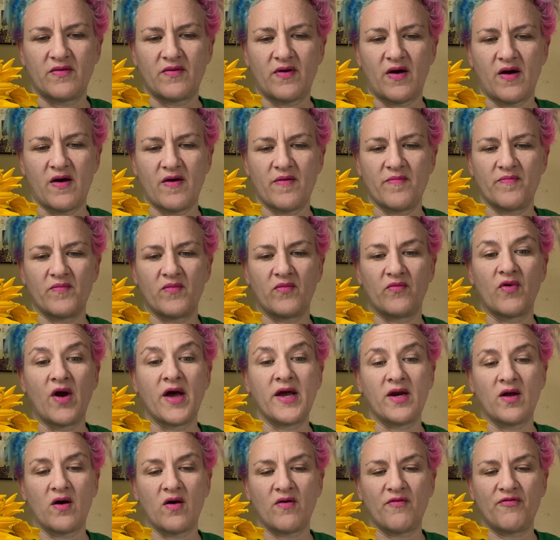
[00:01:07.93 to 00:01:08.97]

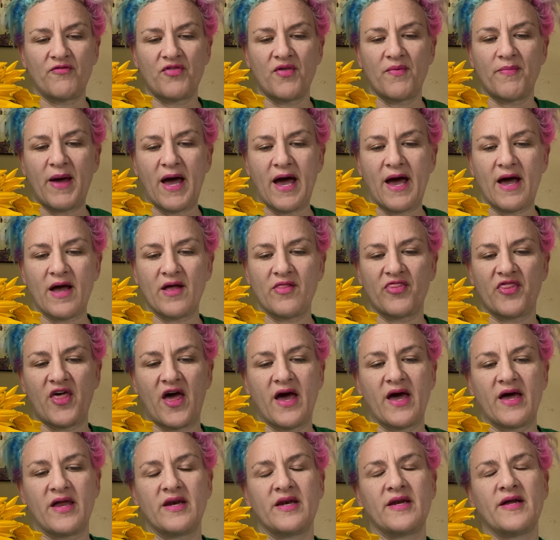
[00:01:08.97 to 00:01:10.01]
right off the bat
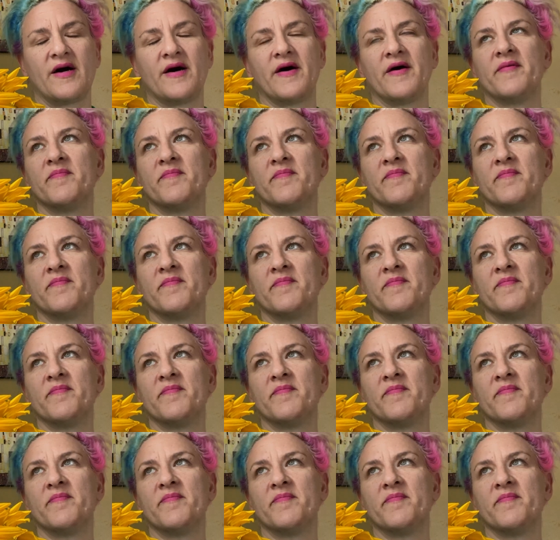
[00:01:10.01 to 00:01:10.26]
that